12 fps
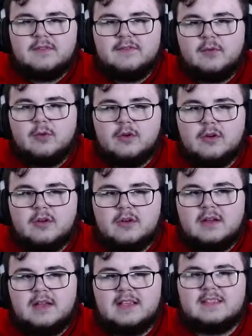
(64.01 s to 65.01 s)
4
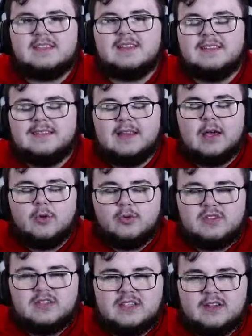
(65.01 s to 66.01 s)
is low
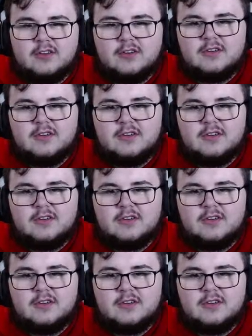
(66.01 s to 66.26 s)
tier.